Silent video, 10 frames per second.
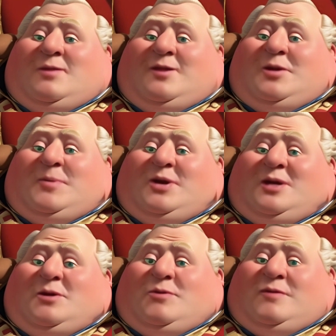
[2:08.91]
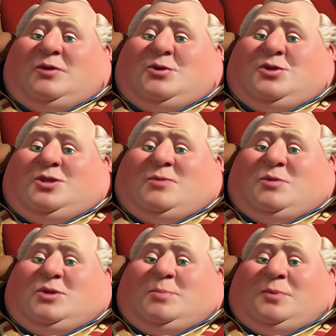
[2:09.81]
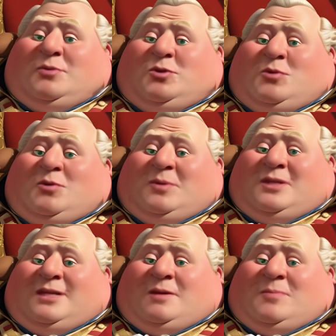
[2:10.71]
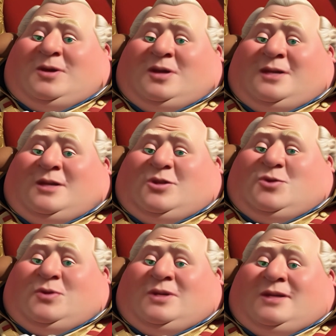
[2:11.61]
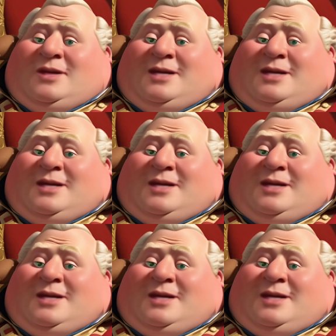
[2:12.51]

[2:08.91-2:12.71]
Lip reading: The American Revolution was a pivotal moment in American history,